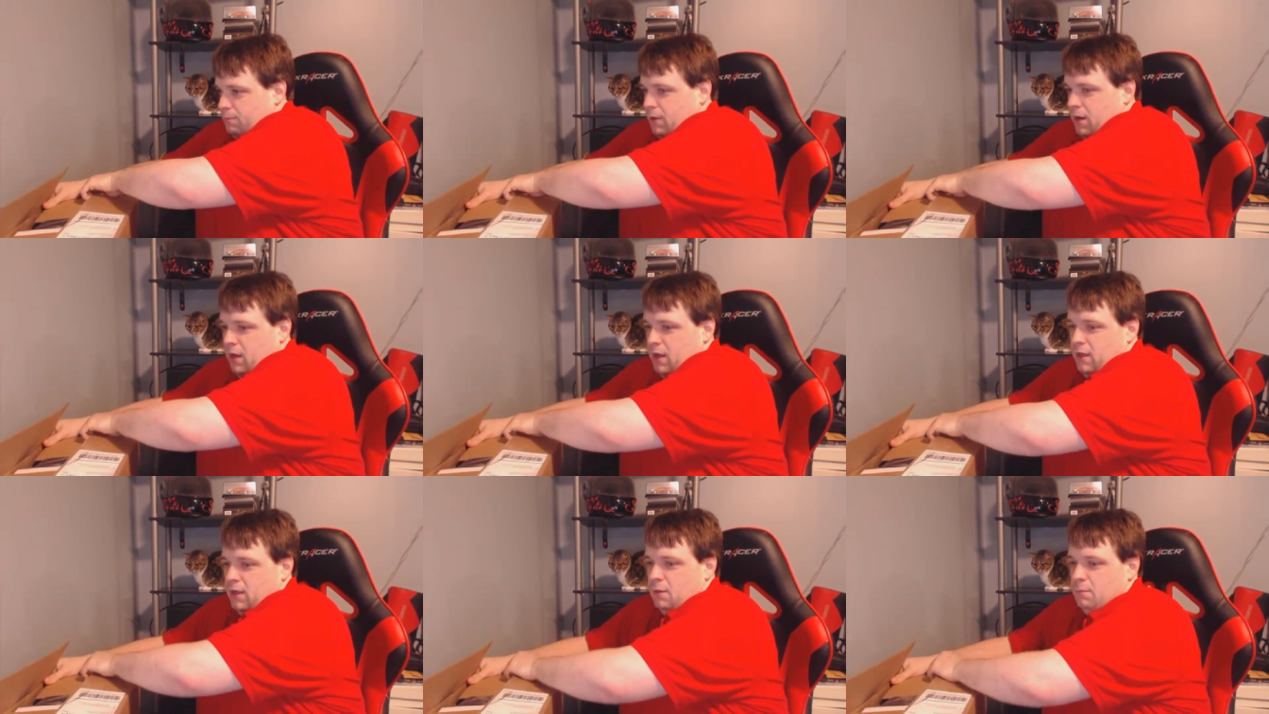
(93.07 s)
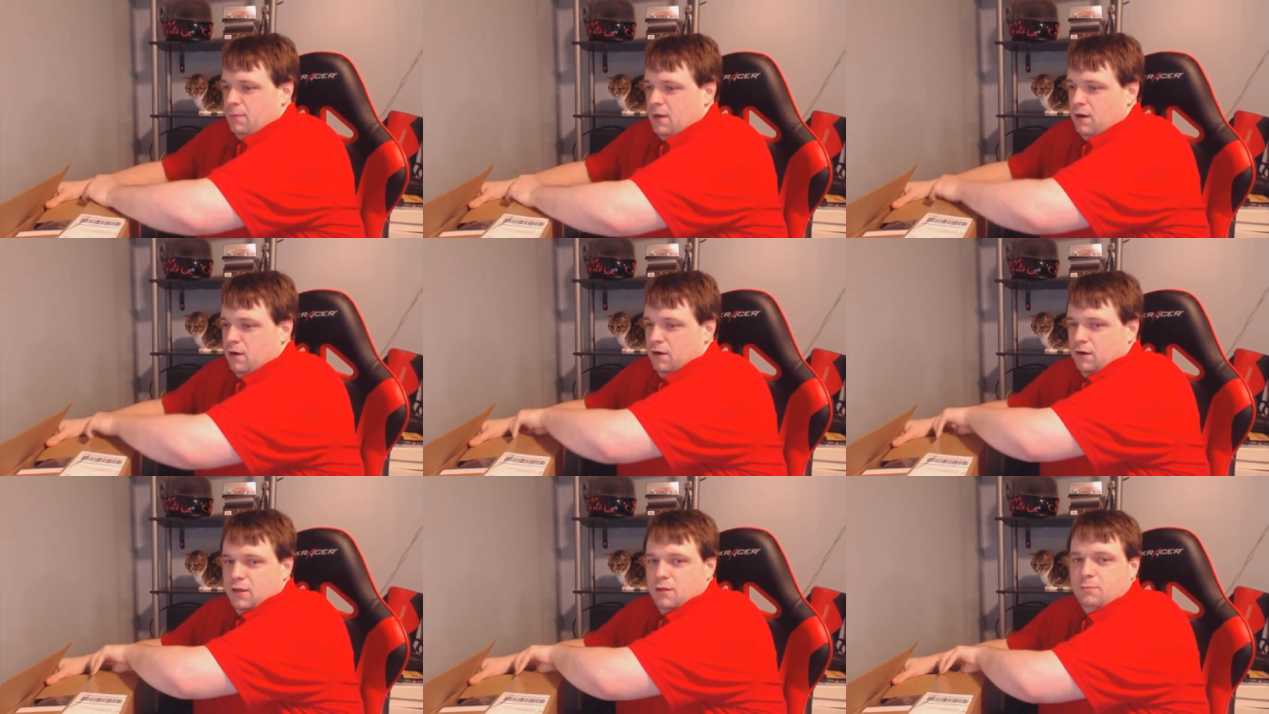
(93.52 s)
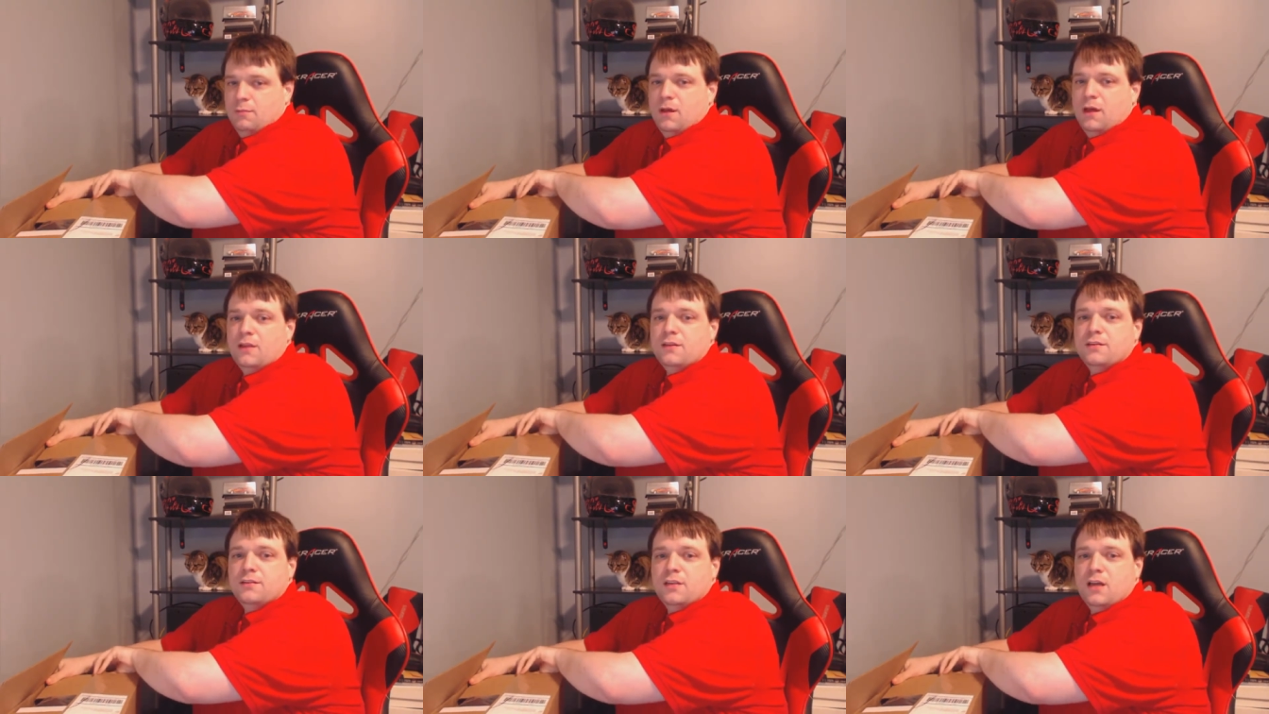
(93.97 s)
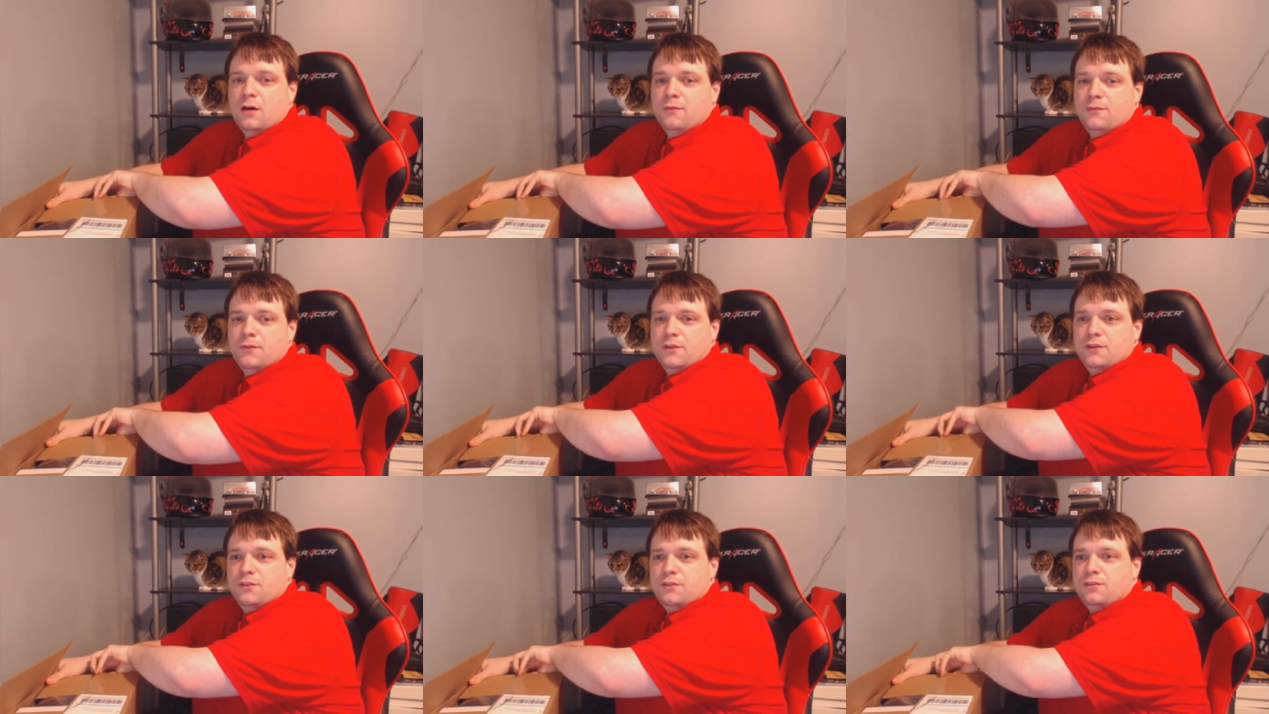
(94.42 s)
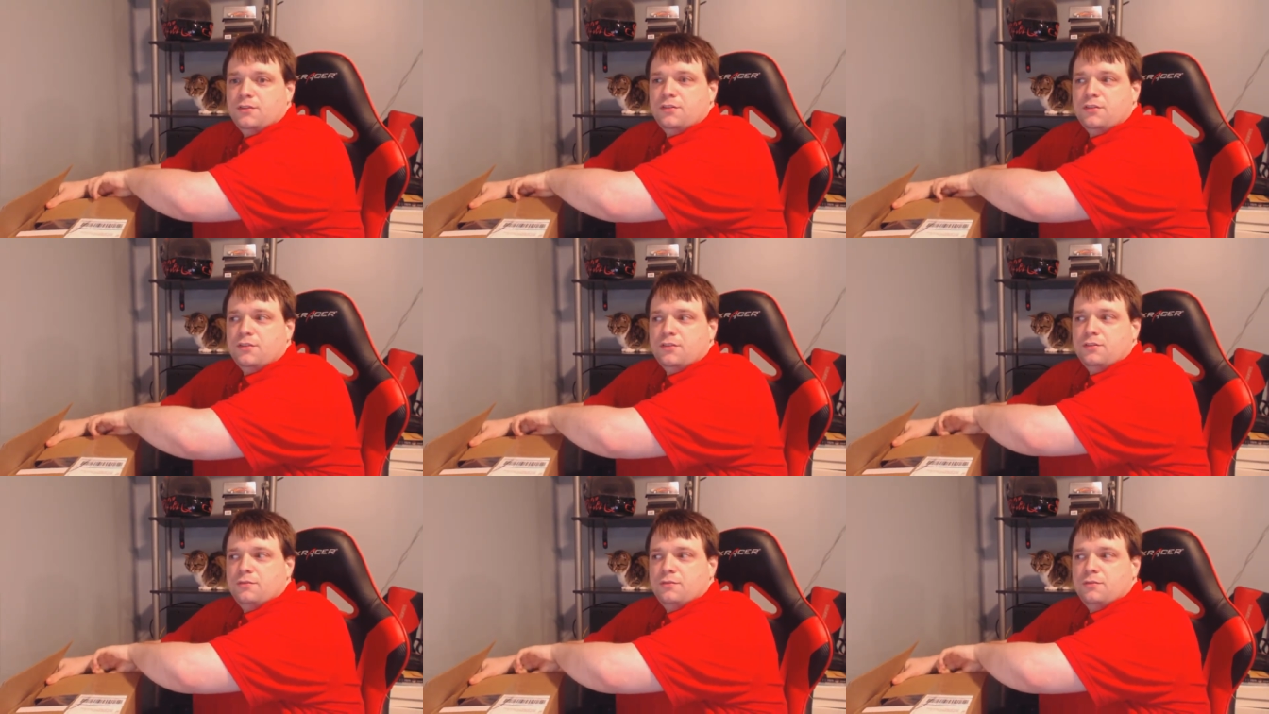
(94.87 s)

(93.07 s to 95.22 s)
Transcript: buying American-made stuff is